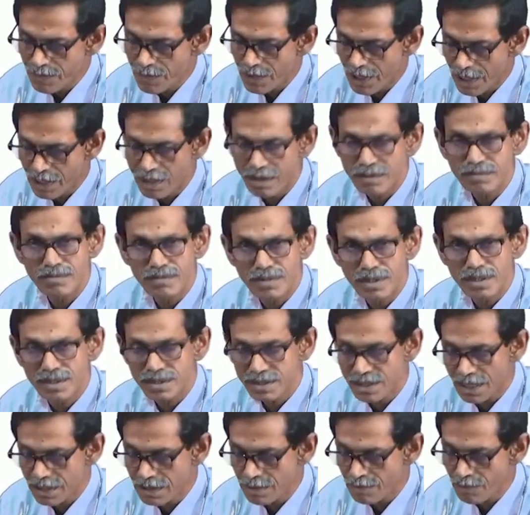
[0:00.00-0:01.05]
there are
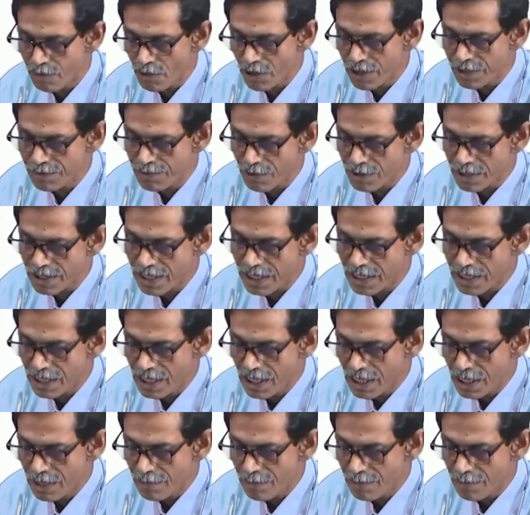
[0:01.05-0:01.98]
certain point for that,